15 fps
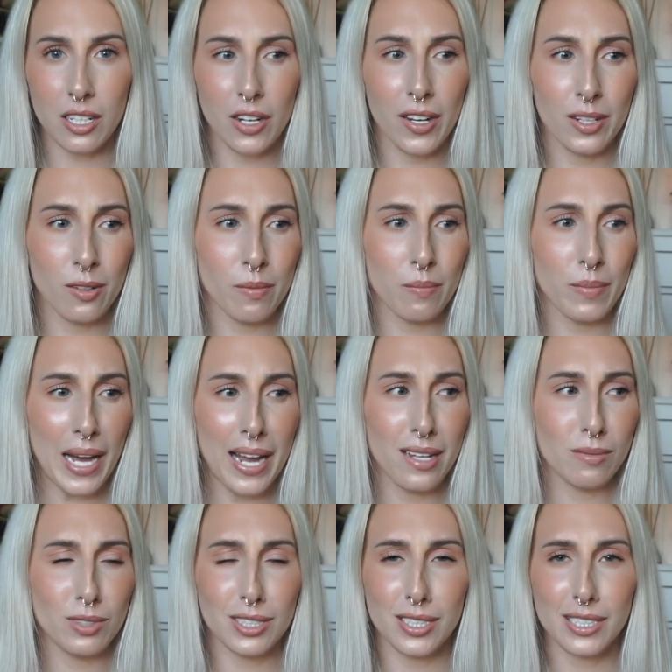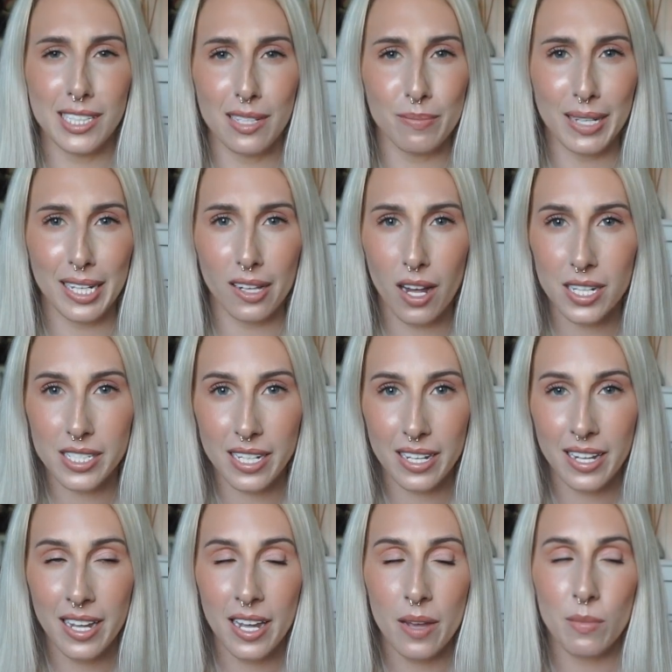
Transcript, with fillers: You know, I don't buy them just to sit in my closet,